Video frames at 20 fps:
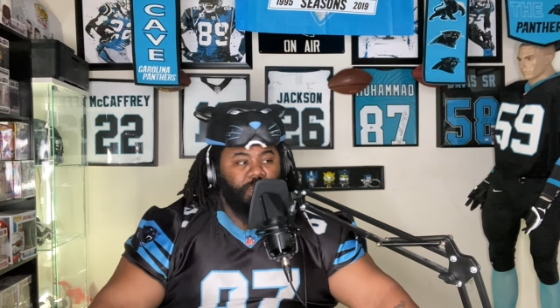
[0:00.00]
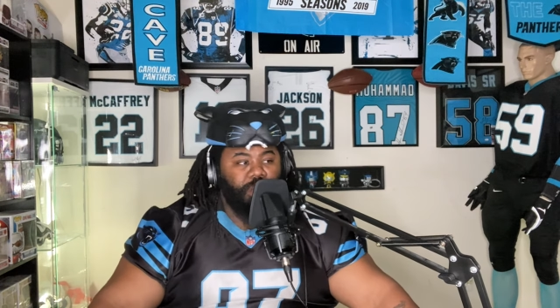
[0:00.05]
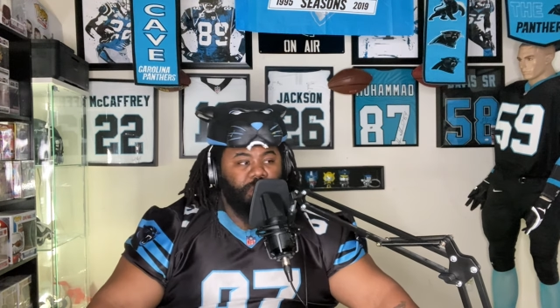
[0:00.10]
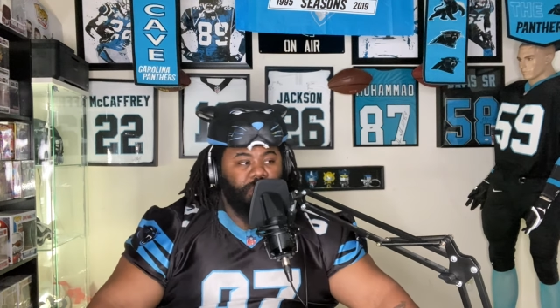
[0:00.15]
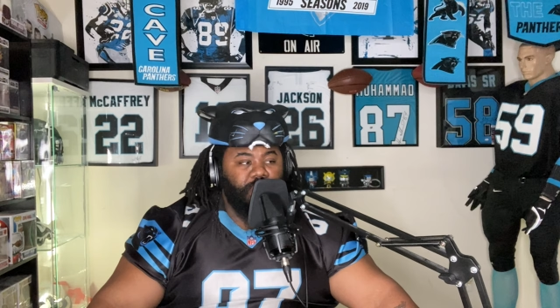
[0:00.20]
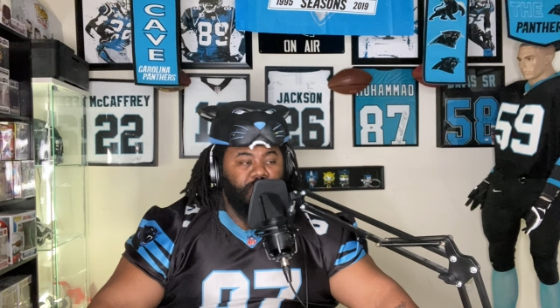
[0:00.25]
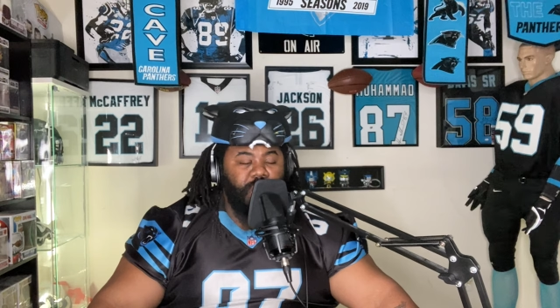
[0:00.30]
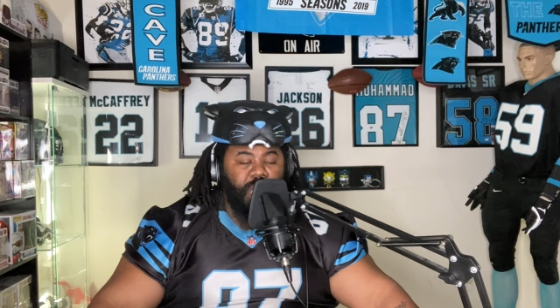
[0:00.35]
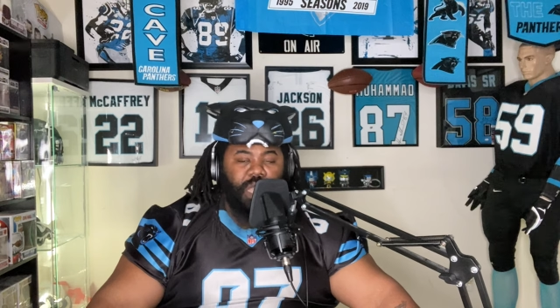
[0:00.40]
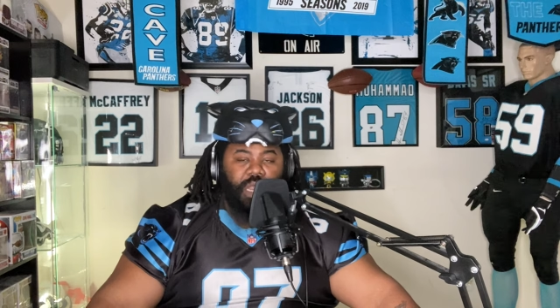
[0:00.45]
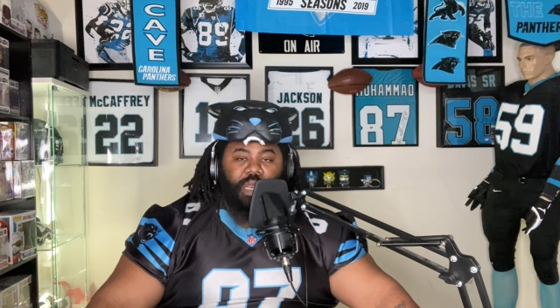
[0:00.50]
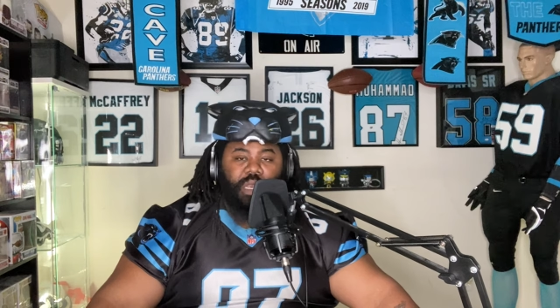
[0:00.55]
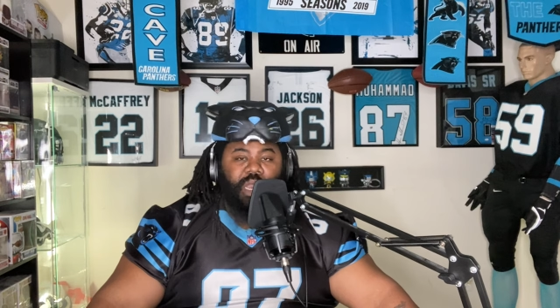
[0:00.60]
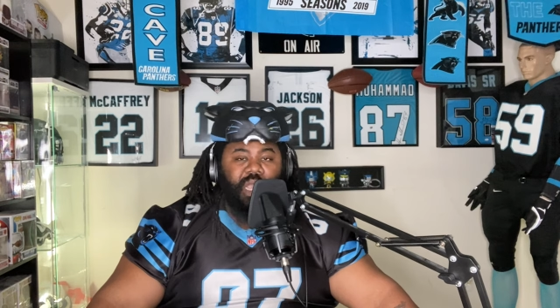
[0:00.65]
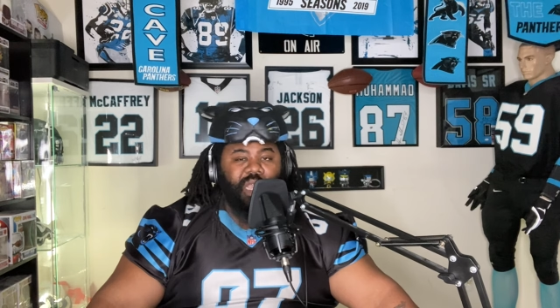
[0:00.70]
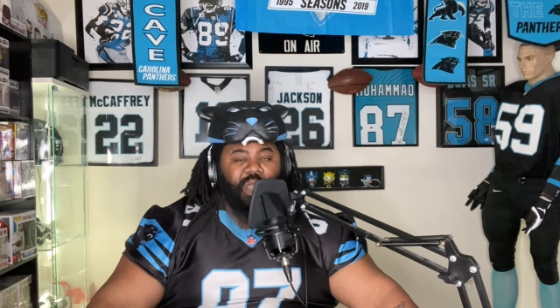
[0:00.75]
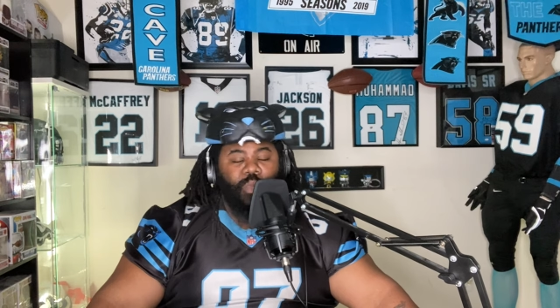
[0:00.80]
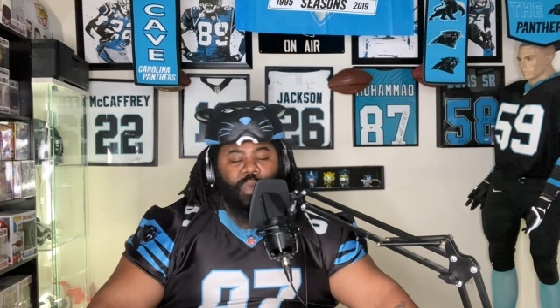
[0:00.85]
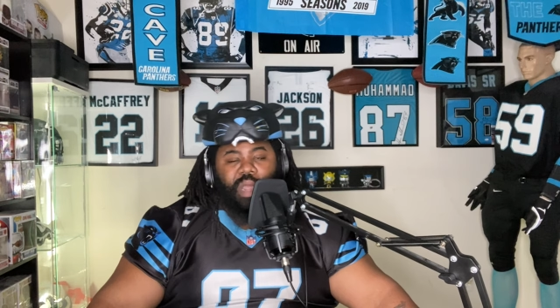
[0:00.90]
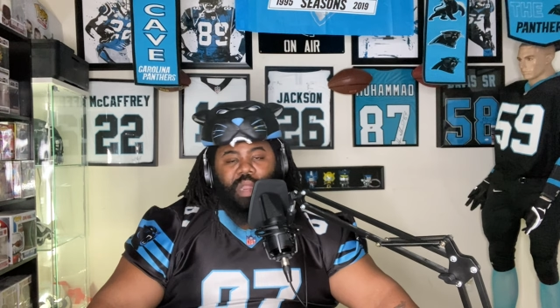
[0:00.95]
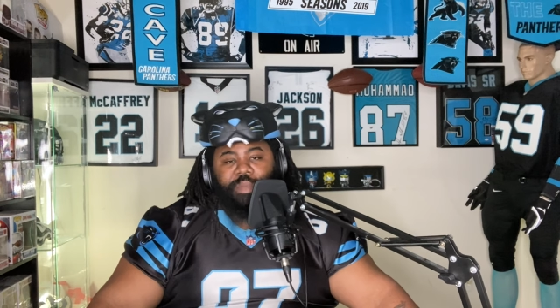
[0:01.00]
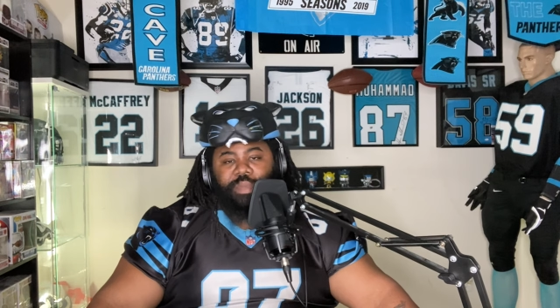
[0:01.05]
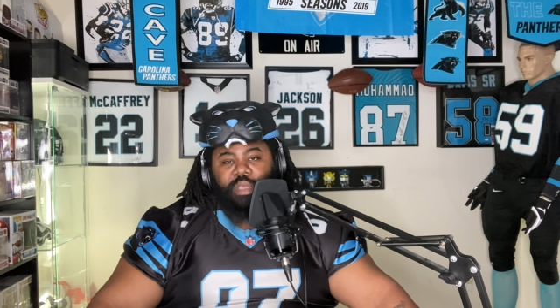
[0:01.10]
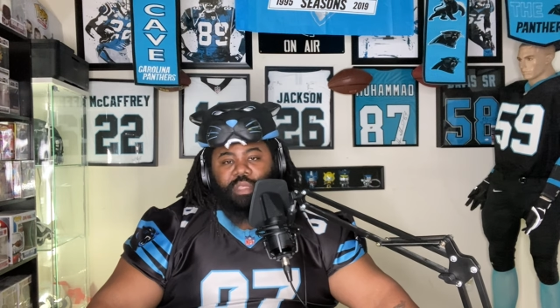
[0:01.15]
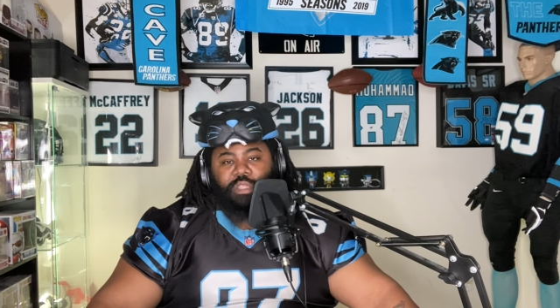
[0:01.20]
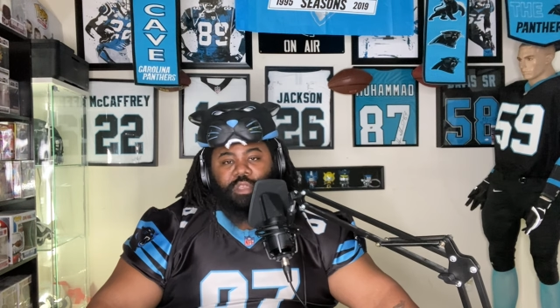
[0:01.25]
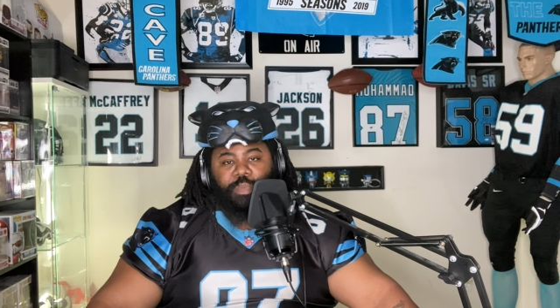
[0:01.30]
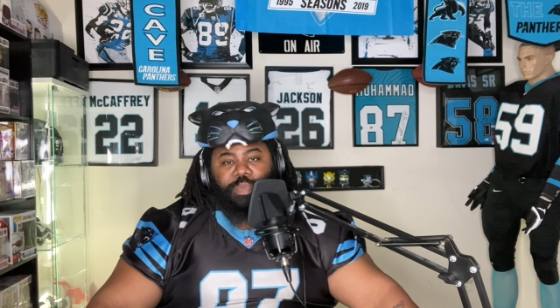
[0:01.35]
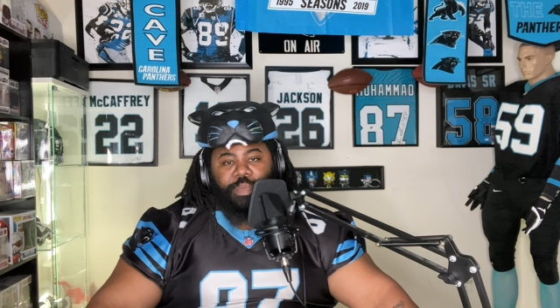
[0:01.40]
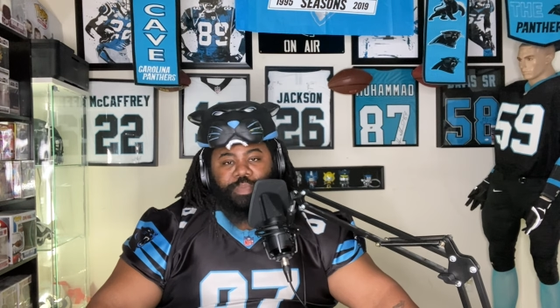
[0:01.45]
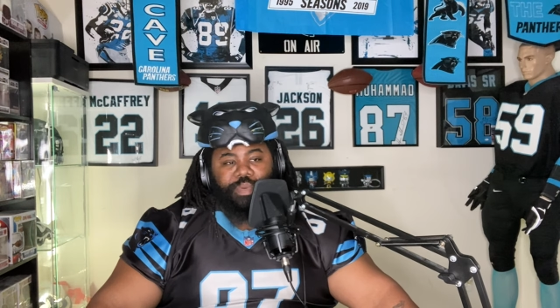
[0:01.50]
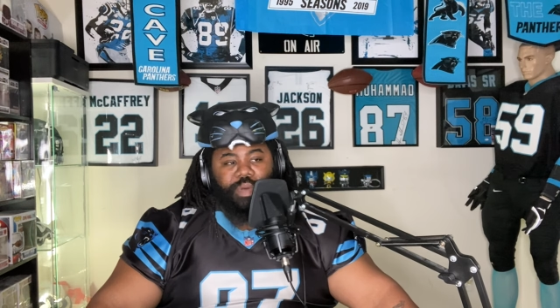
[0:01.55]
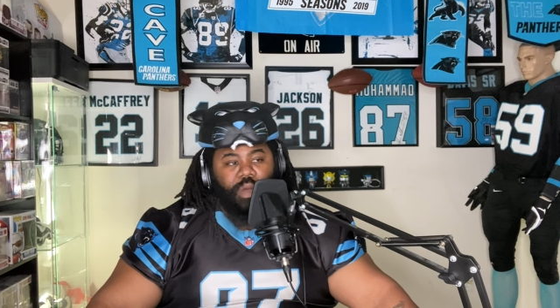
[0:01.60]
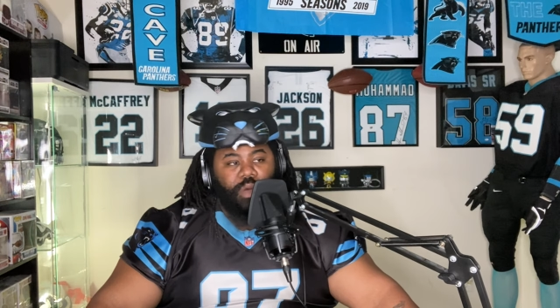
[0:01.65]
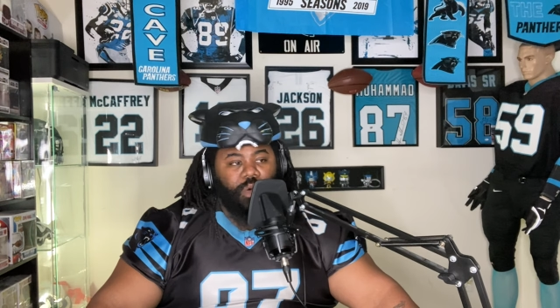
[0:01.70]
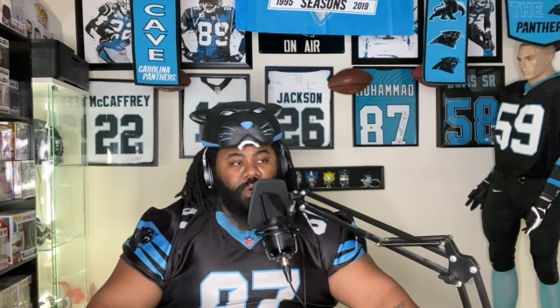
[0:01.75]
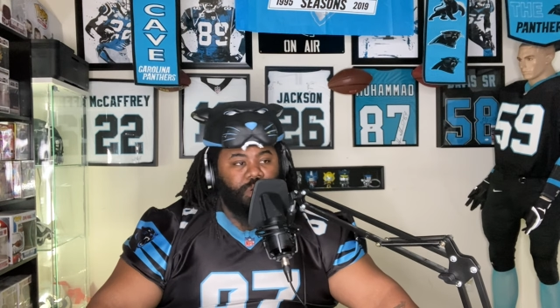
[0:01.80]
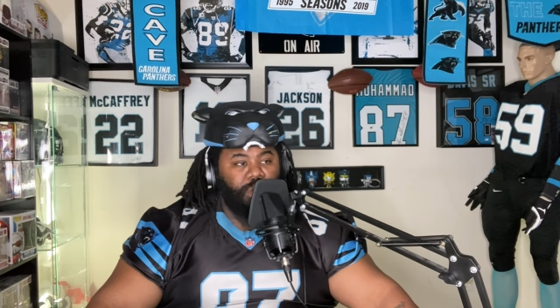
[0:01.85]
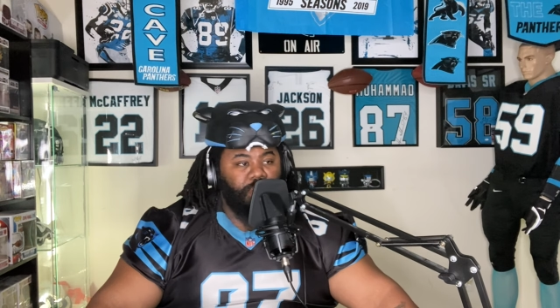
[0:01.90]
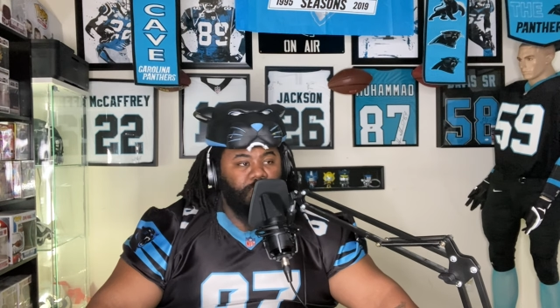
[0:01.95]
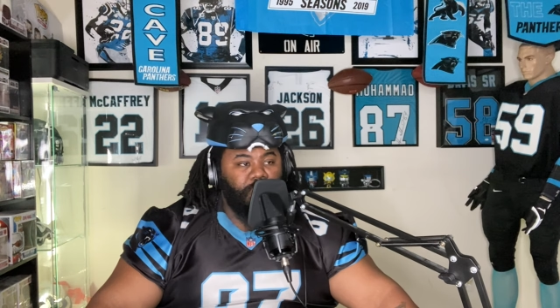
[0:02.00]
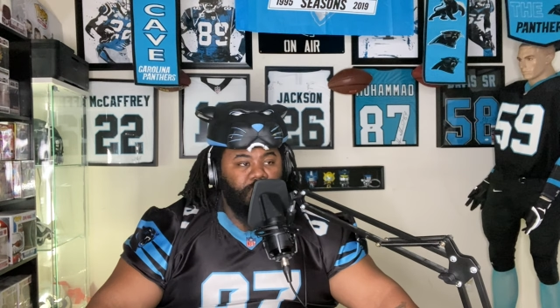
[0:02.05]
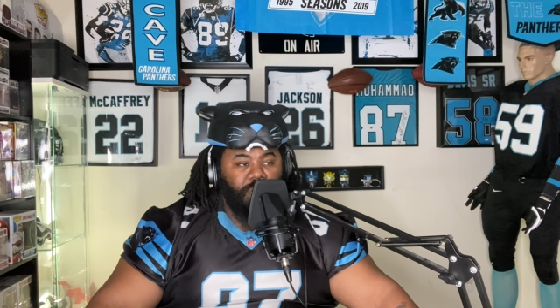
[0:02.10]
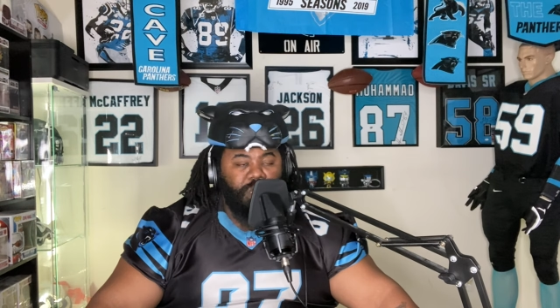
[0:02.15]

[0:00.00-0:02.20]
Nigga won him a Super Bowl.